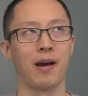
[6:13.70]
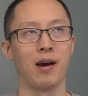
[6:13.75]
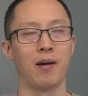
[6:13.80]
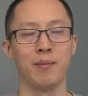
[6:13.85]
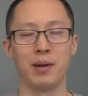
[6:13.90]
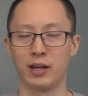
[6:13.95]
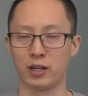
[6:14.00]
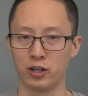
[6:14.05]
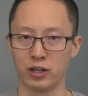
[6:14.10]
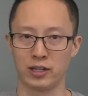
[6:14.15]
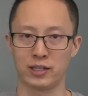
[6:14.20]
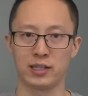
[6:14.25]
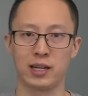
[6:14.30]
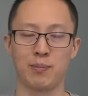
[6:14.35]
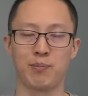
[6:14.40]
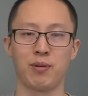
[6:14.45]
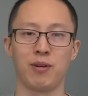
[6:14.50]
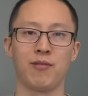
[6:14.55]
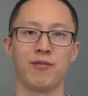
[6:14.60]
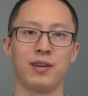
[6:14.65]
um, a good
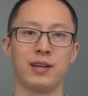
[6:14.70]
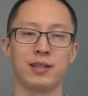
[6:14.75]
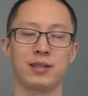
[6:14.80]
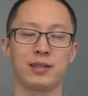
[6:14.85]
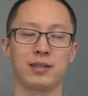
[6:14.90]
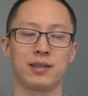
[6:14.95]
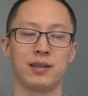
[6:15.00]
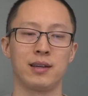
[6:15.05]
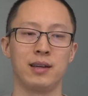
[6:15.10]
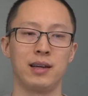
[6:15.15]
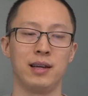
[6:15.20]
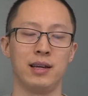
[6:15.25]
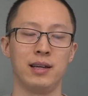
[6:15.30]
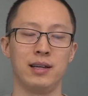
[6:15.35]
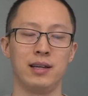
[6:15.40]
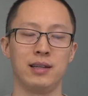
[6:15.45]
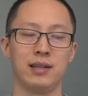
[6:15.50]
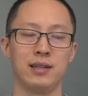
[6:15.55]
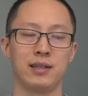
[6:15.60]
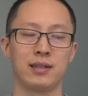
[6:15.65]
example of this
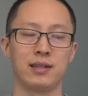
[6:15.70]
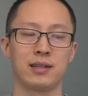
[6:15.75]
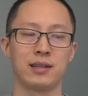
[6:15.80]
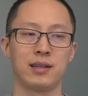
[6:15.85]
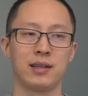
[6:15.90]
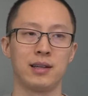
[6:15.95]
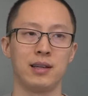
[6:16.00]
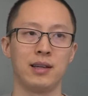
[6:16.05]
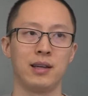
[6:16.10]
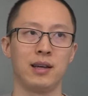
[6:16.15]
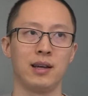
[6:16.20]
is